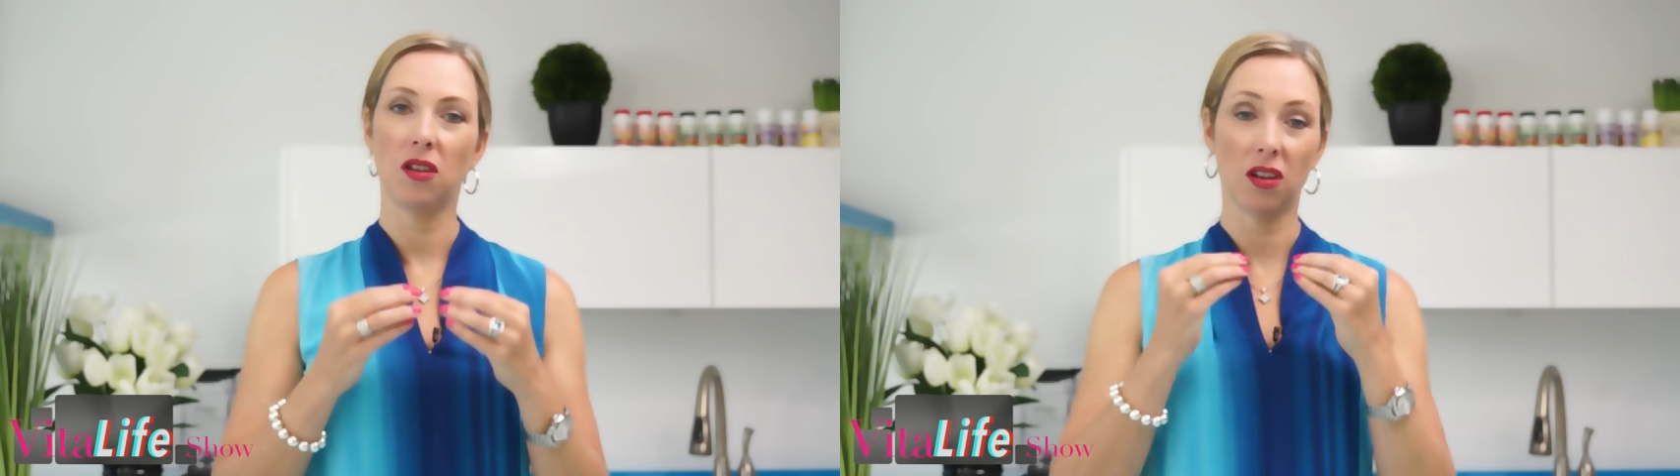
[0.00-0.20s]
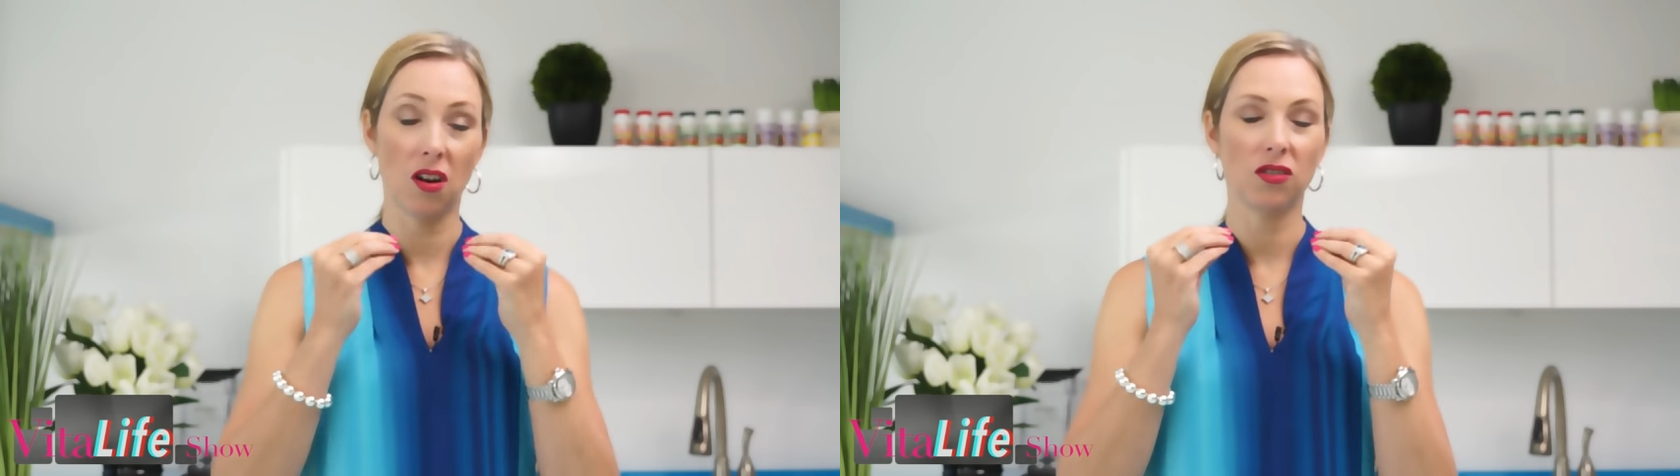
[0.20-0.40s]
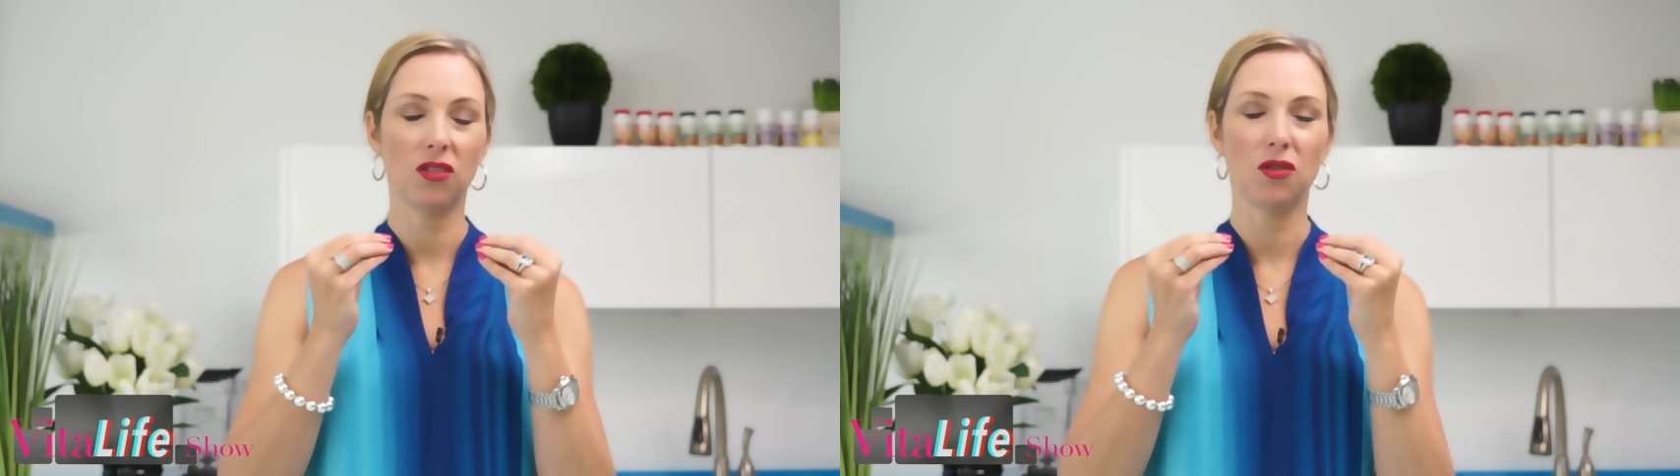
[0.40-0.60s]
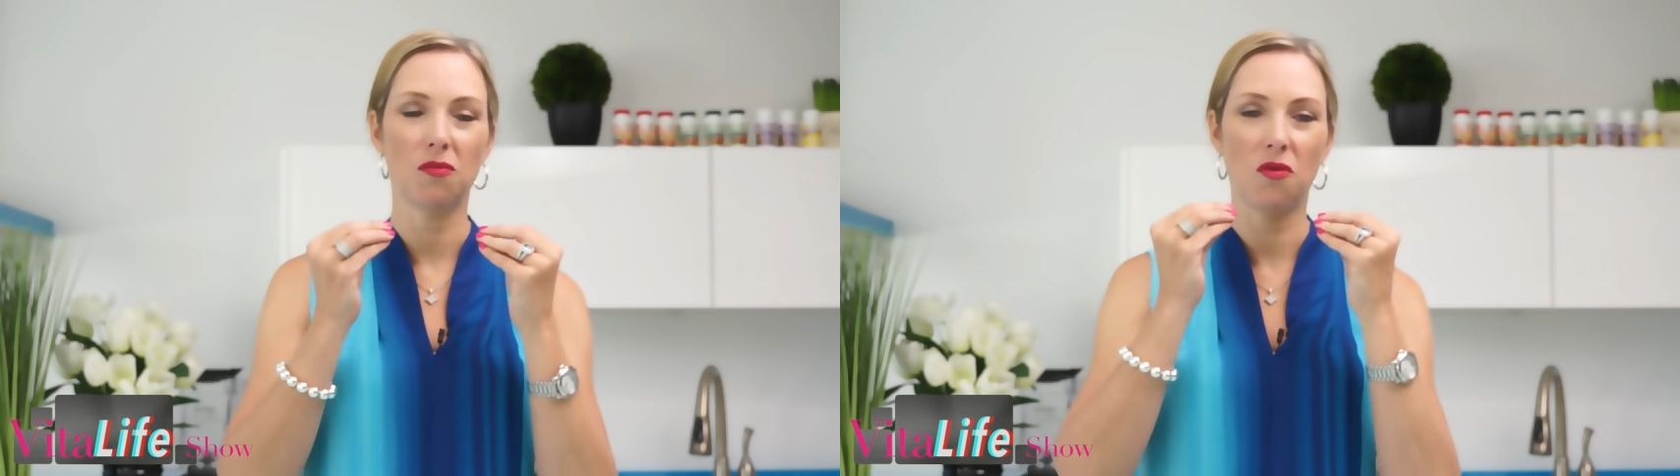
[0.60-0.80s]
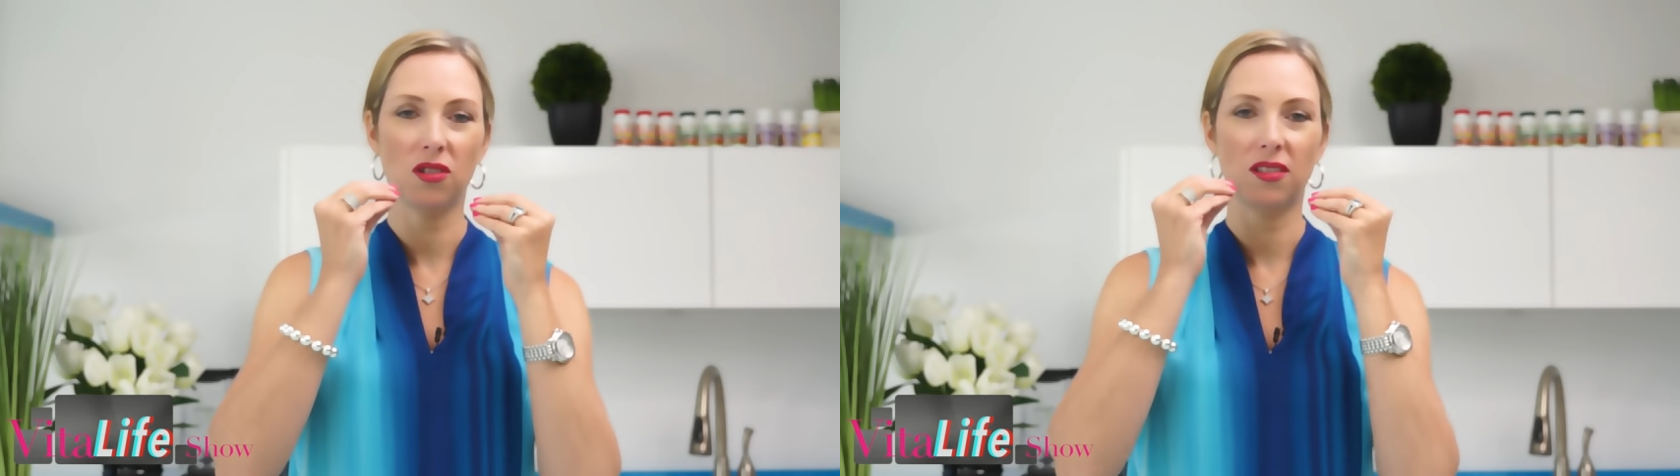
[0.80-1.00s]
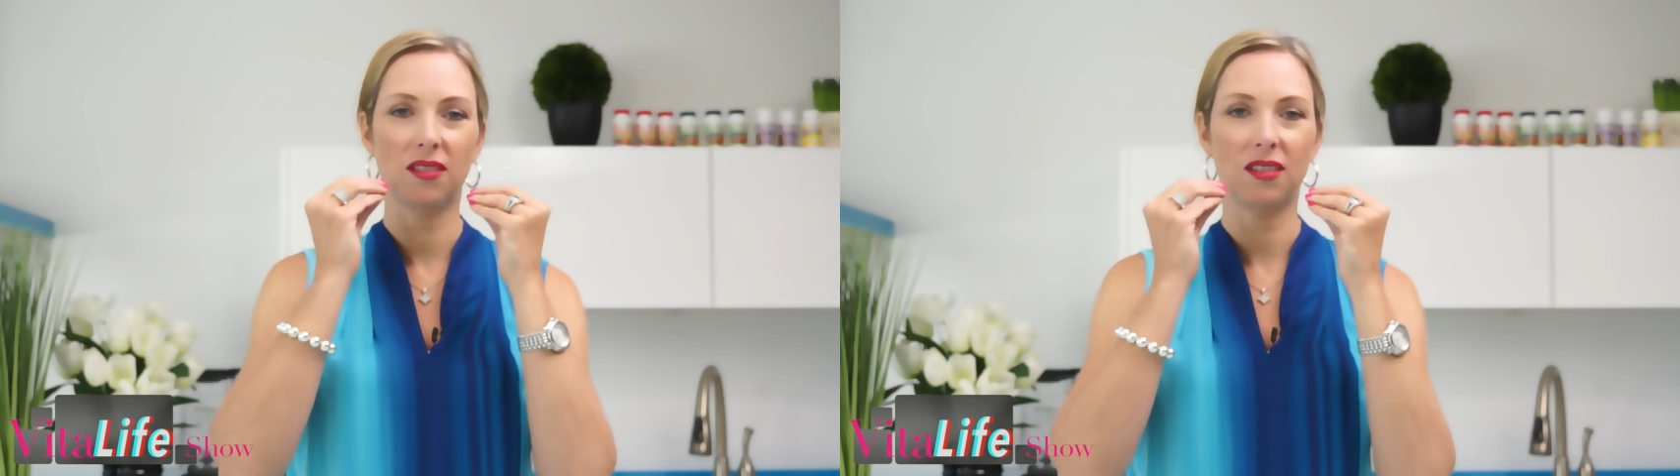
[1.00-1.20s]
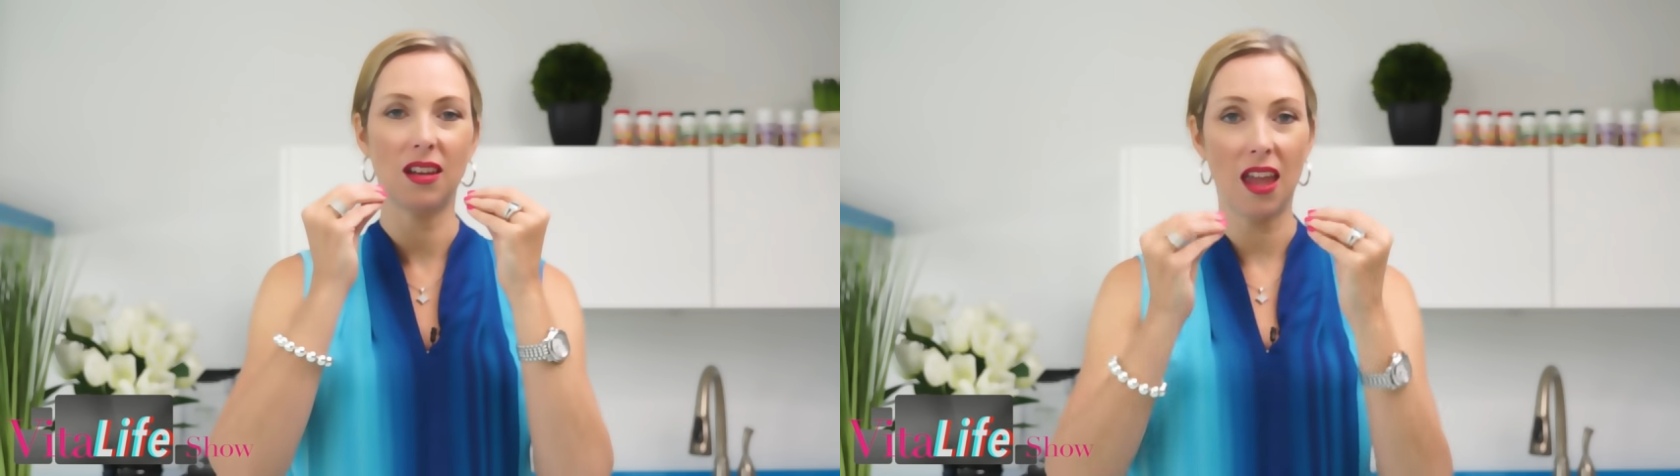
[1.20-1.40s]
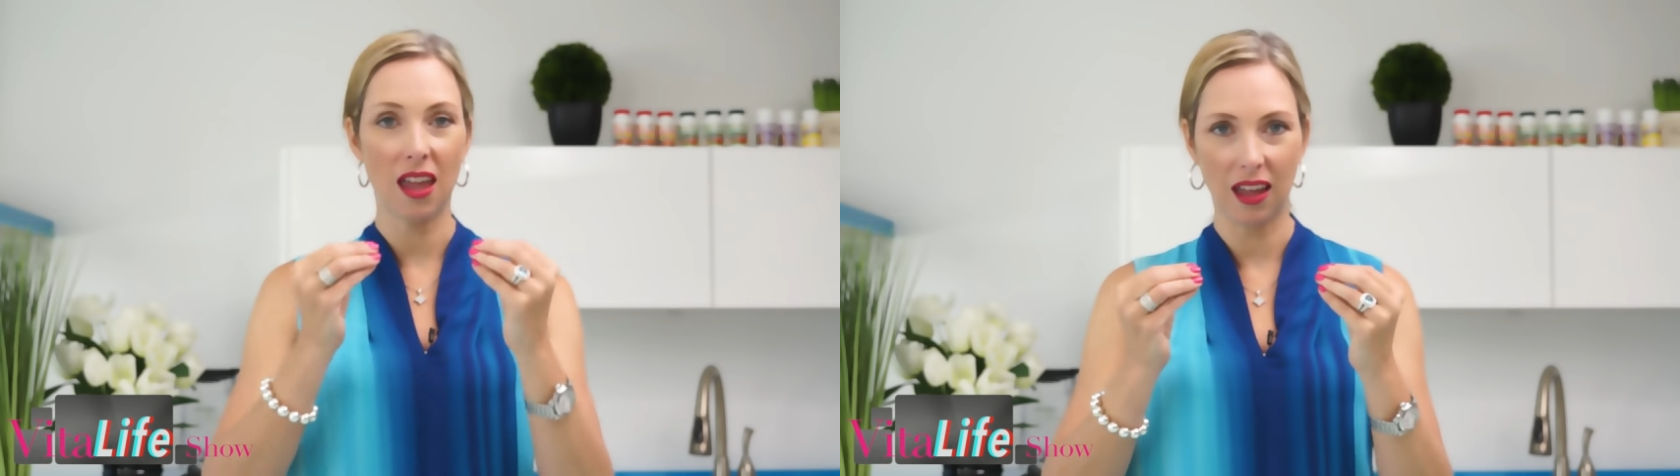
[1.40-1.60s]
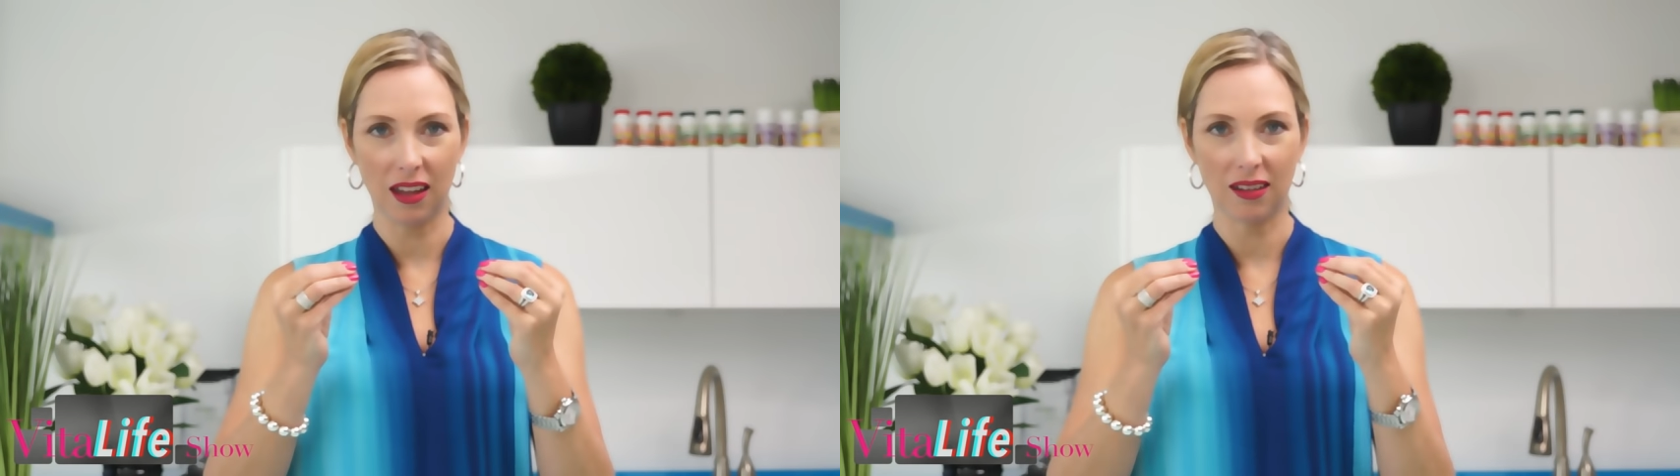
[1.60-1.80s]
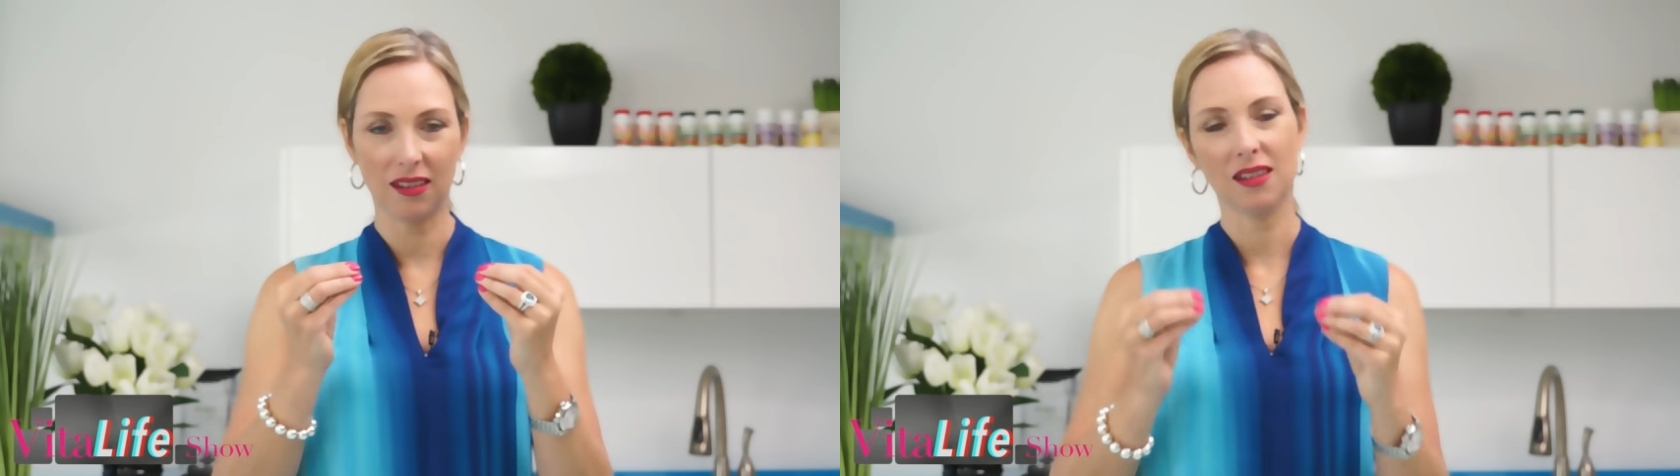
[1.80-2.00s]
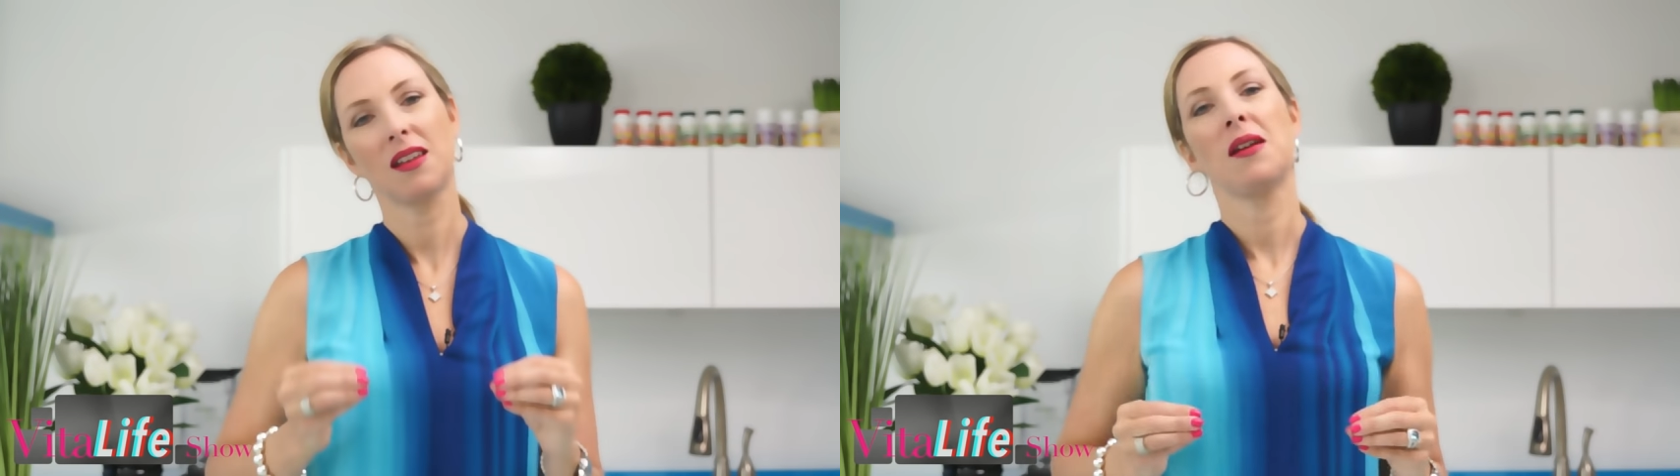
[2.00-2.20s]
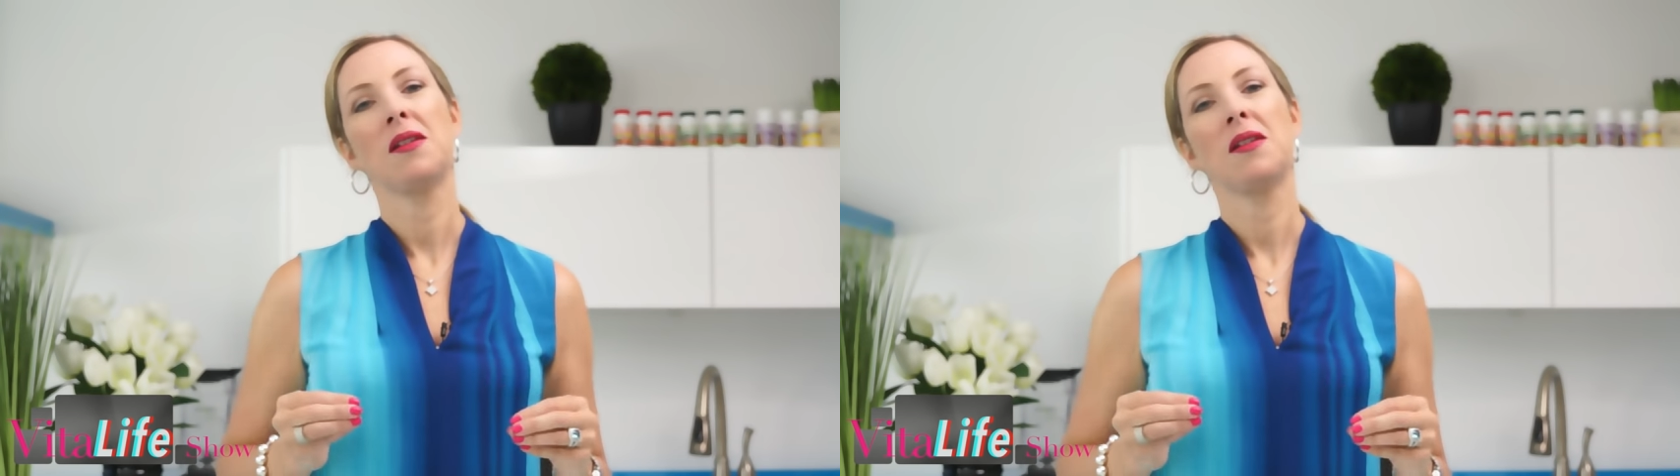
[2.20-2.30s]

you can also do a more sustained